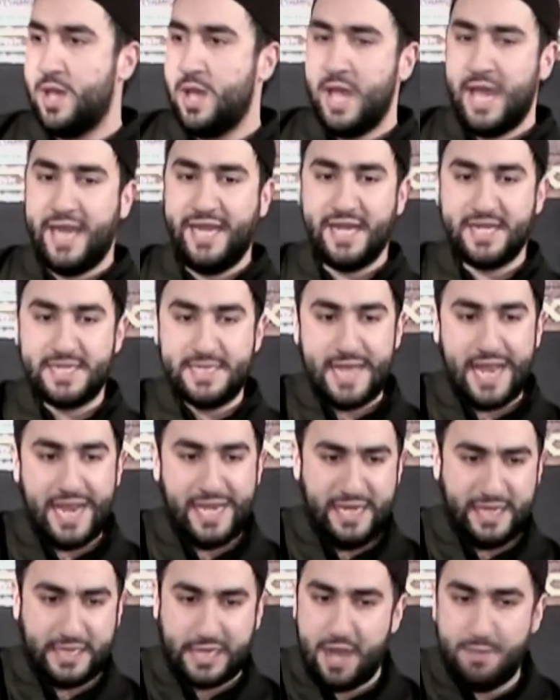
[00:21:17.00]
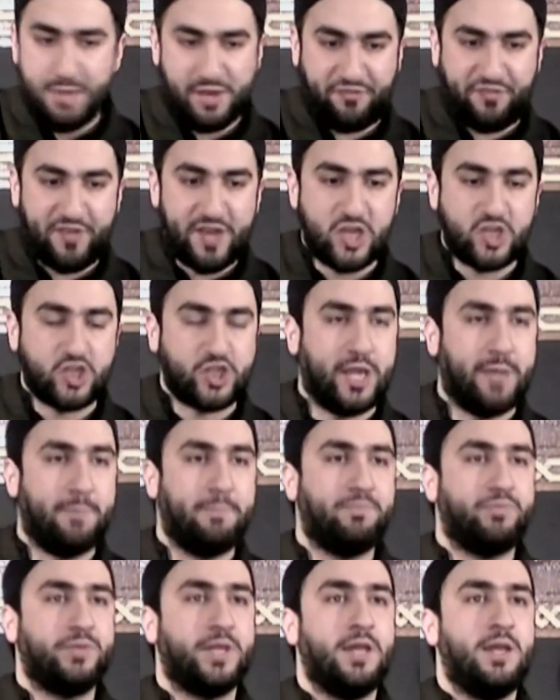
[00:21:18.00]
He had nearly come and finished
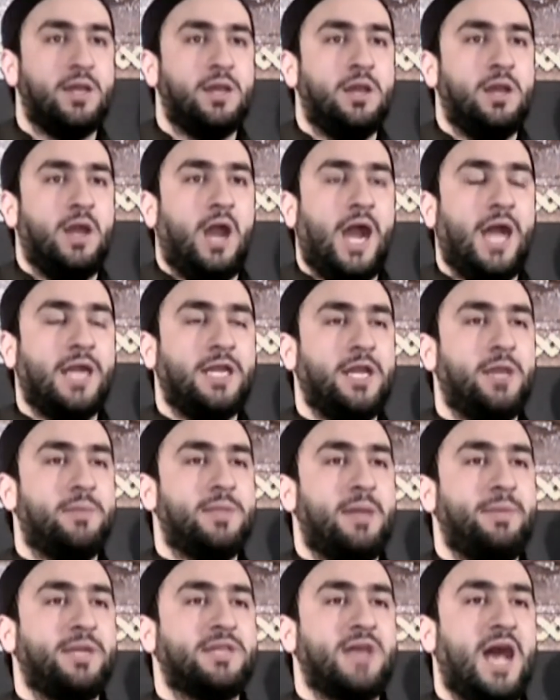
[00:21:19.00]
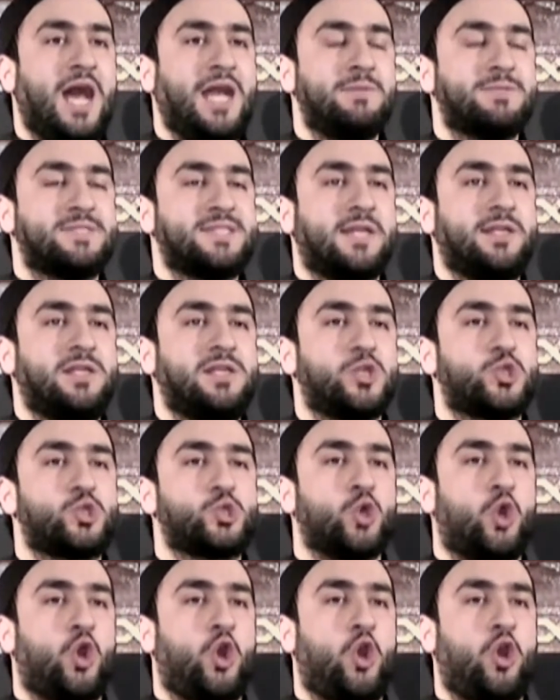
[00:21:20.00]
him. Ali ibn Abi Talib suddenly
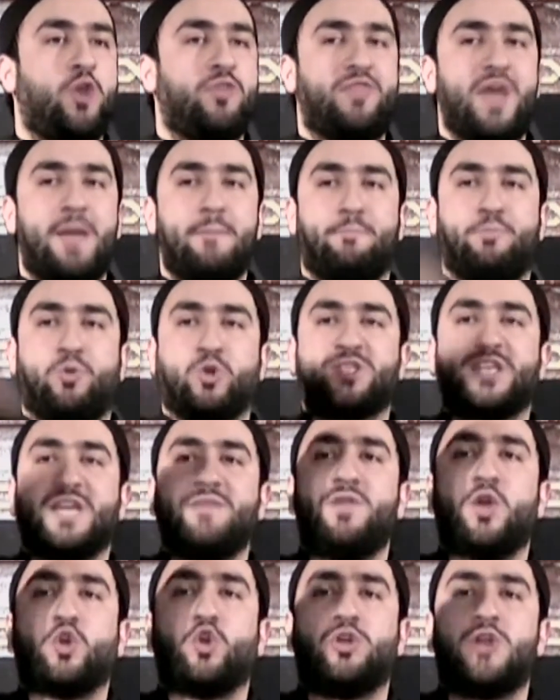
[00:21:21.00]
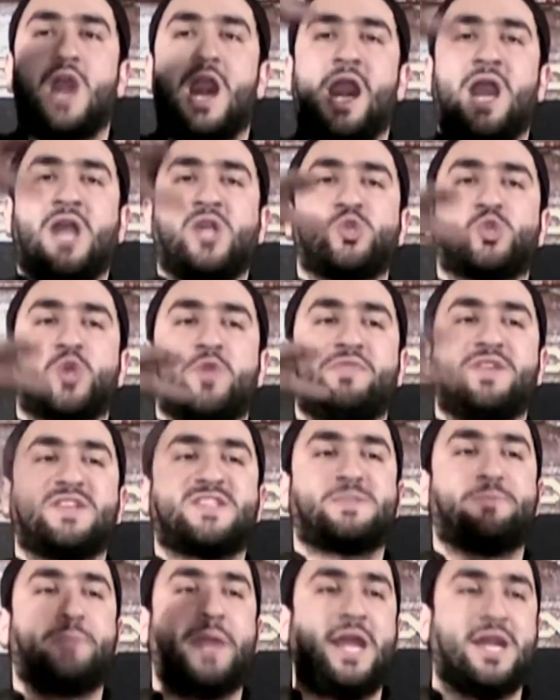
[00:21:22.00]
saw them putting the Qur'ans on the
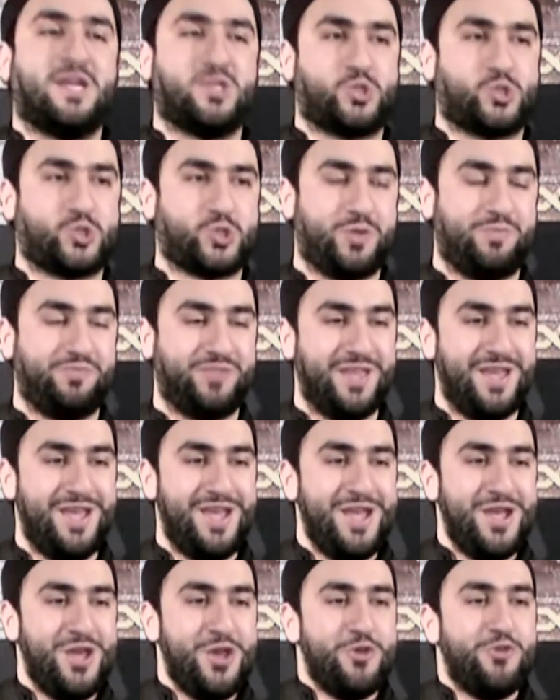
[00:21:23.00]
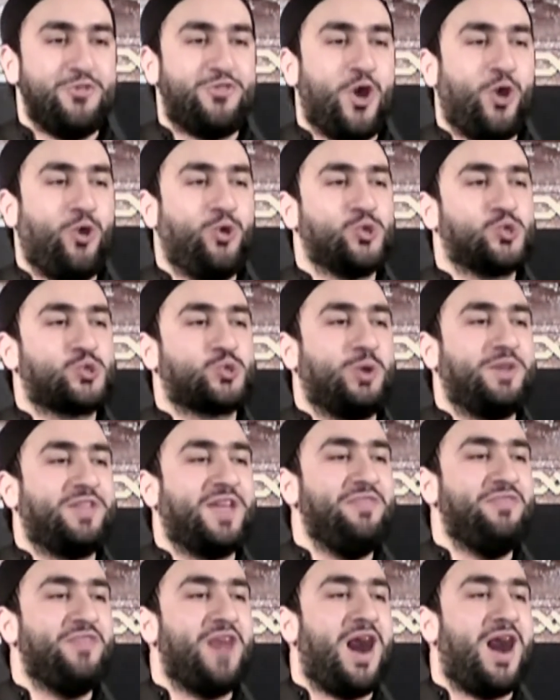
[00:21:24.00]
spears. Those
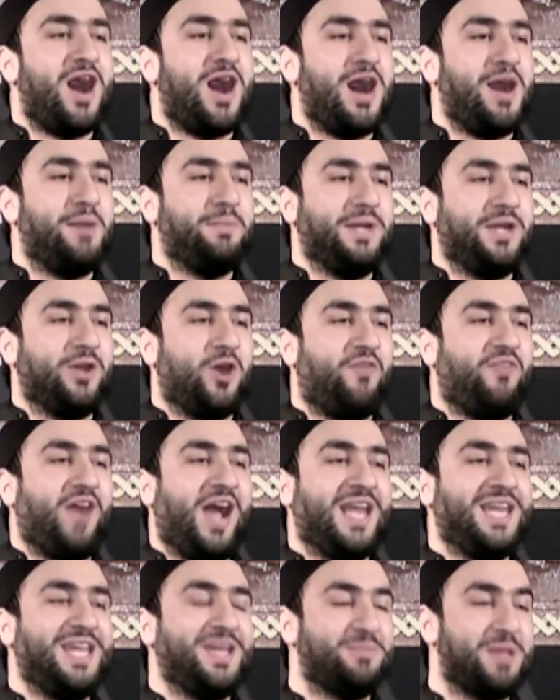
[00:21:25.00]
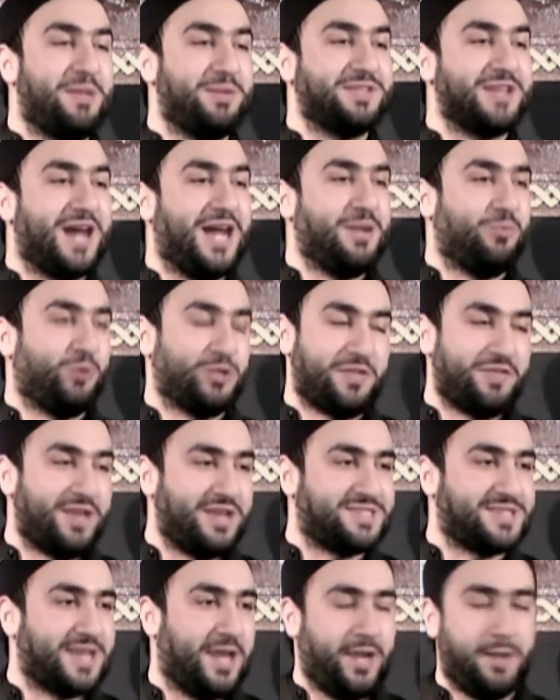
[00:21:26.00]
within the army of Ali ibn Abi Talib, what did
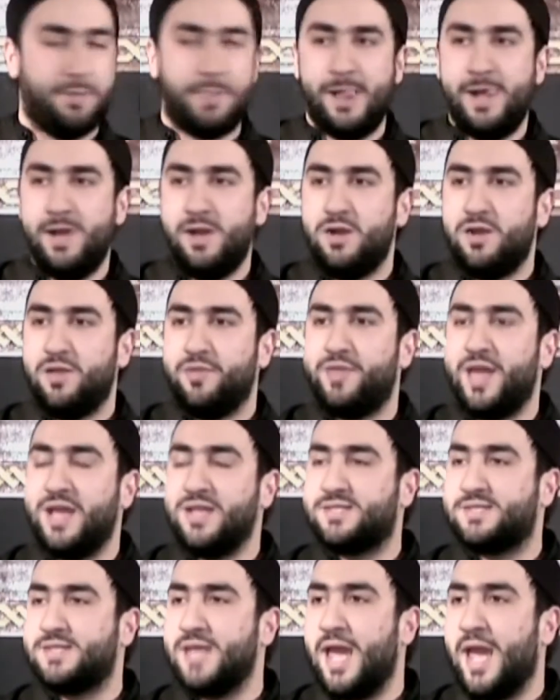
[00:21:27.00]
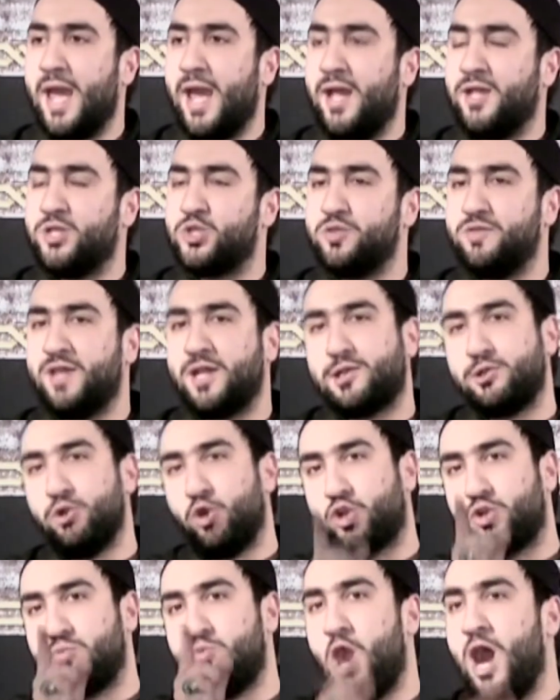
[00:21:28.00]
they say? They said that,
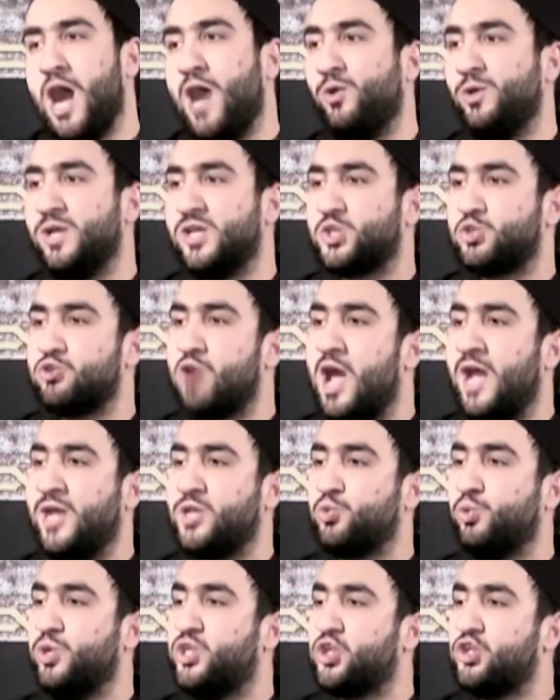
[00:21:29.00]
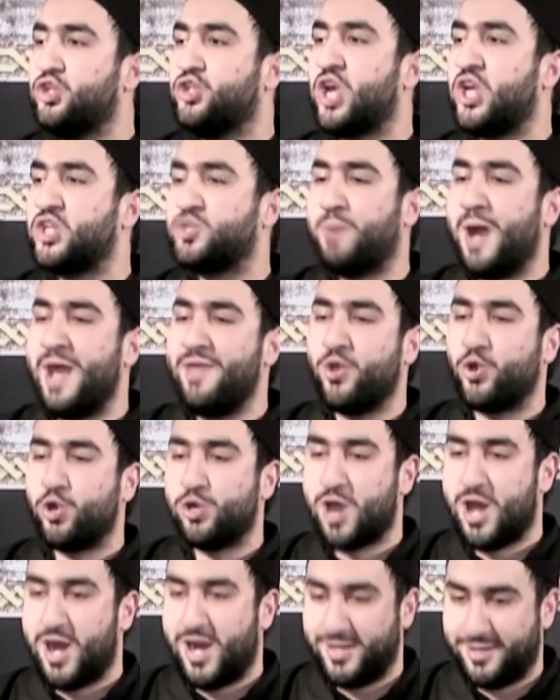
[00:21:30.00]
look, Muawiyah's right, we should judge by the
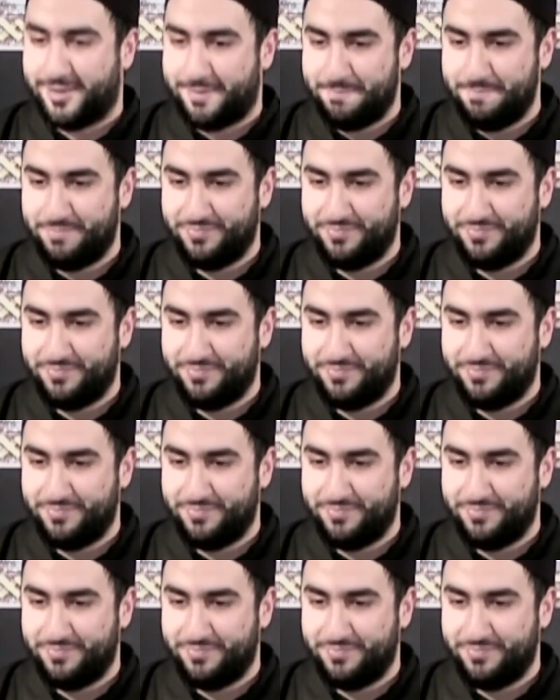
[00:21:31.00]
Qur'an.